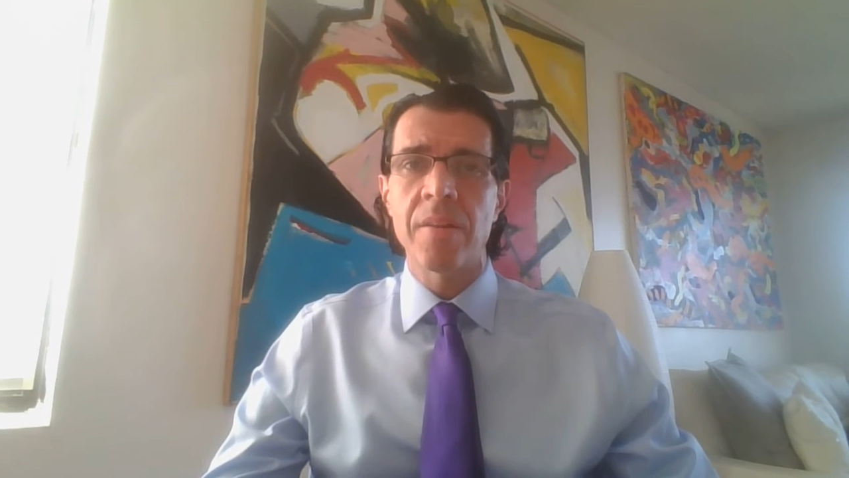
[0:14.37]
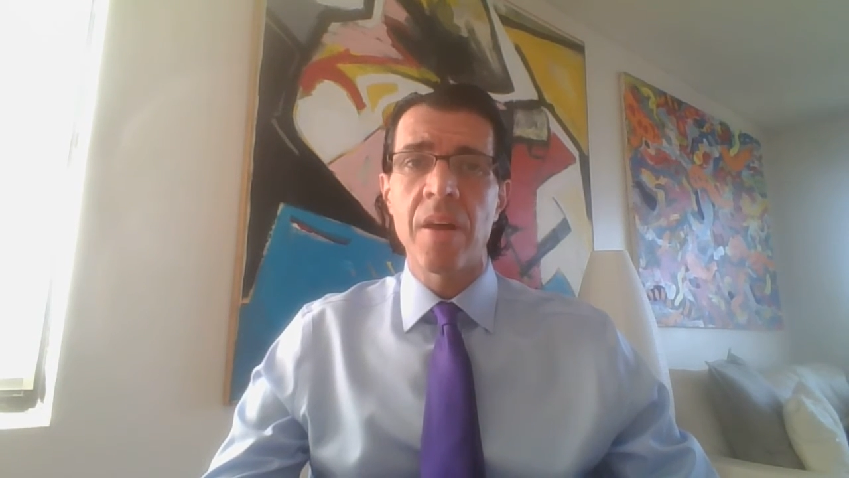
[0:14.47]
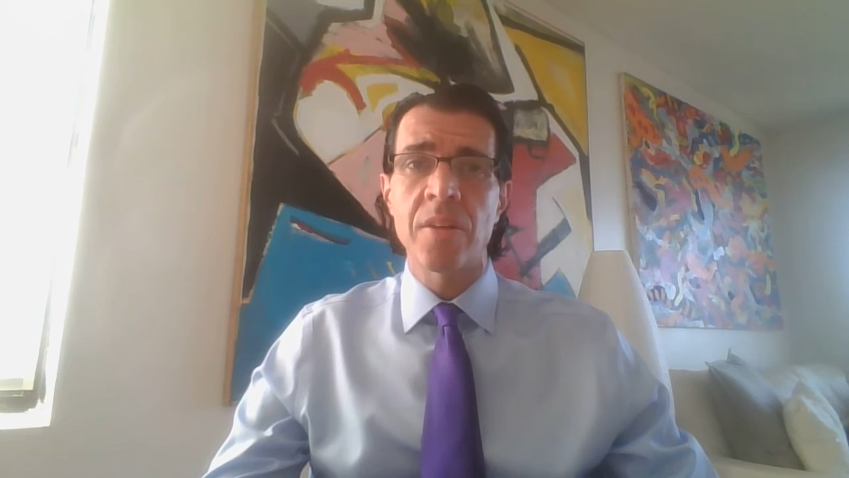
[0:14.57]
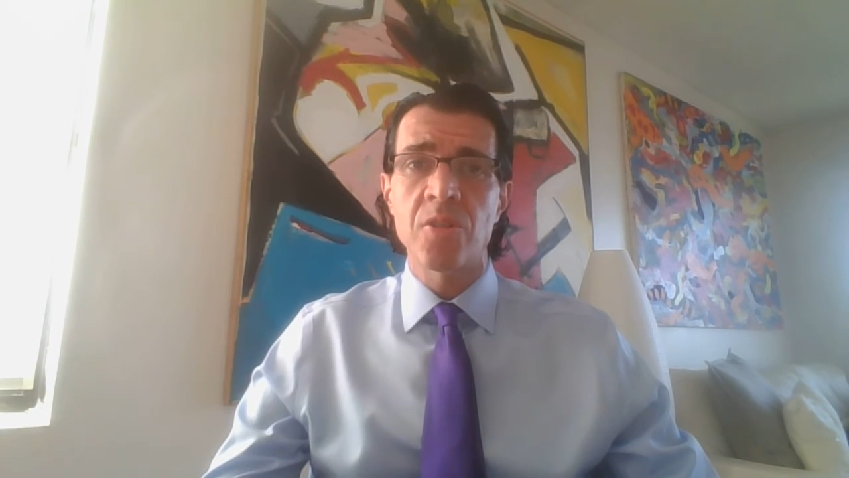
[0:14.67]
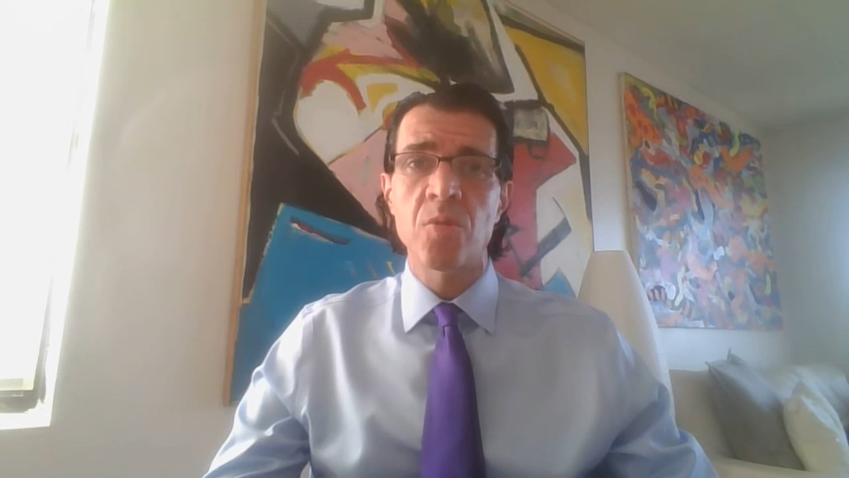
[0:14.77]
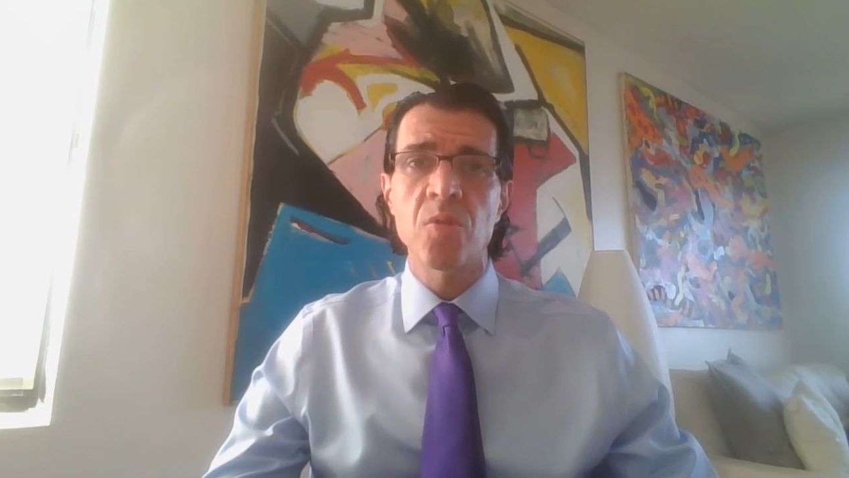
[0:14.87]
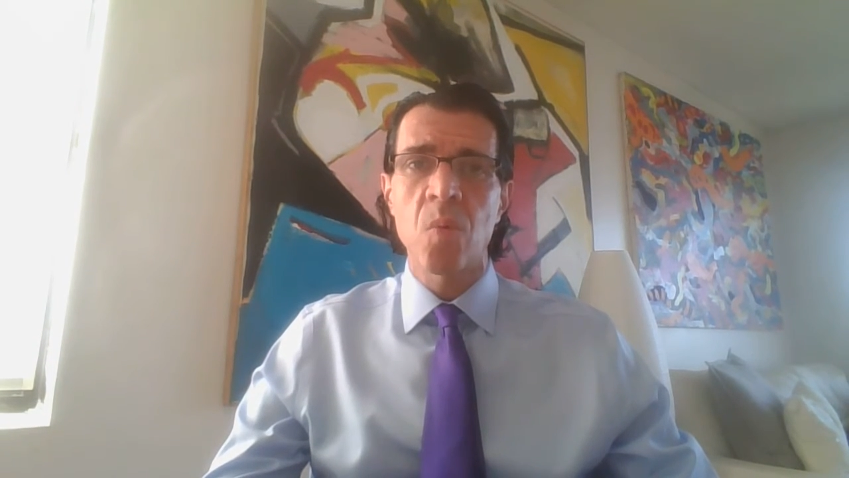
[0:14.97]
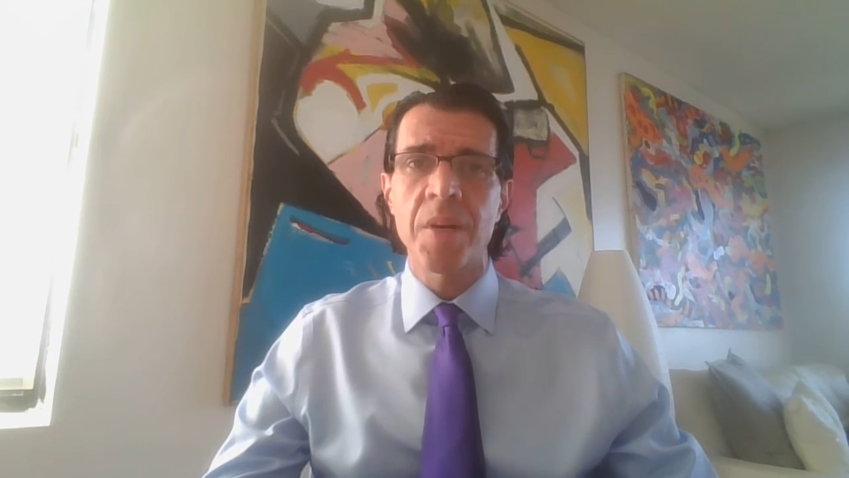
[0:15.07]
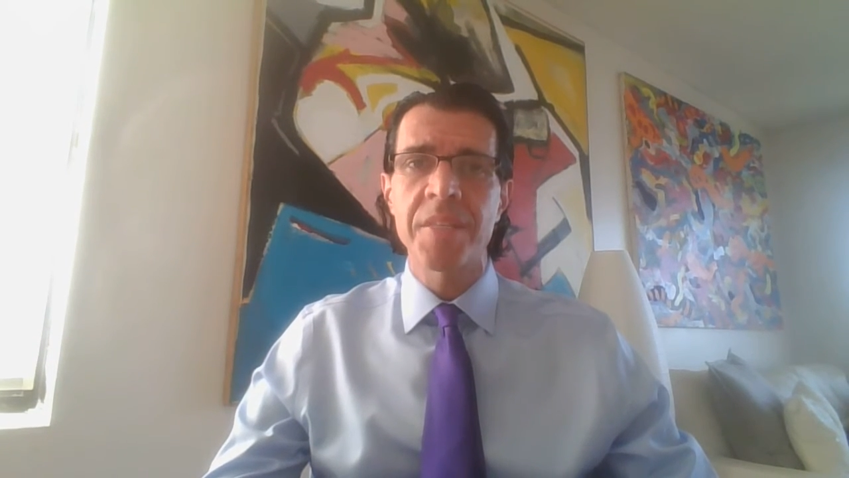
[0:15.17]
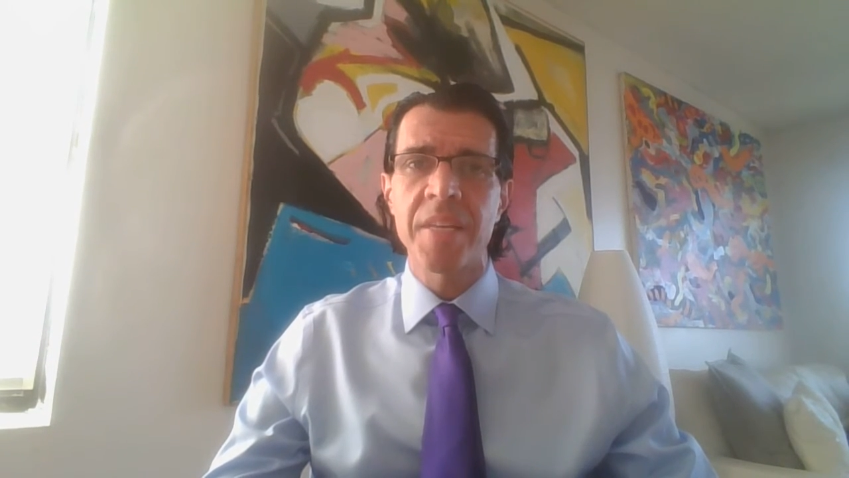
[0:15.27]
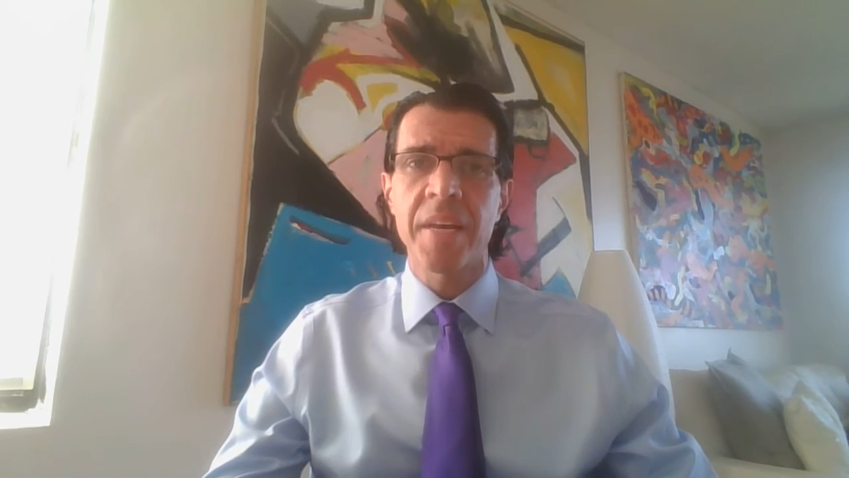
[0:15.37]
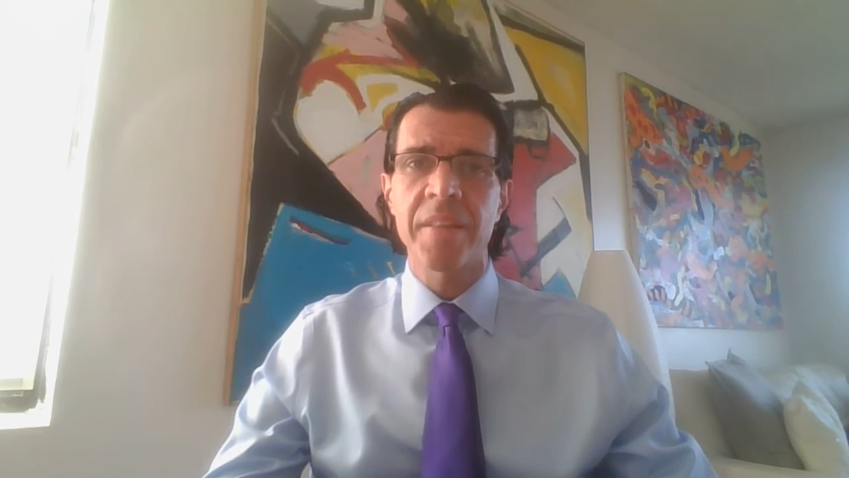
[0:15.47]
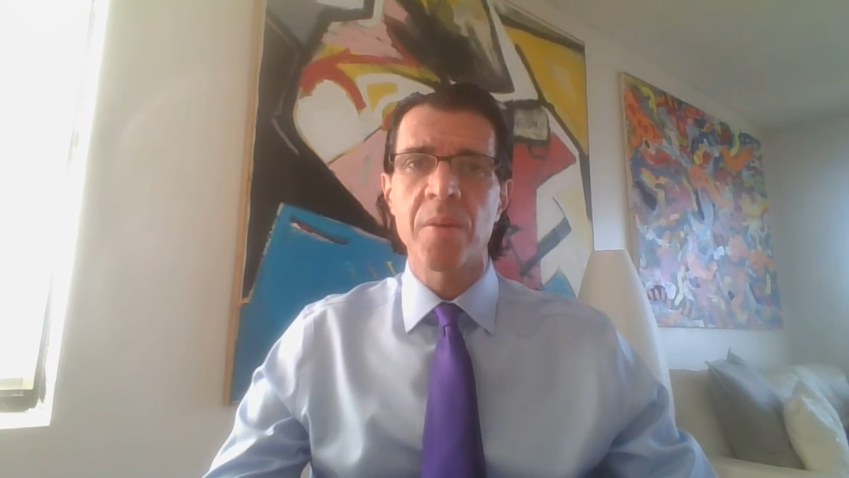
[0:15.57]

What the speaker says: on June 22nd,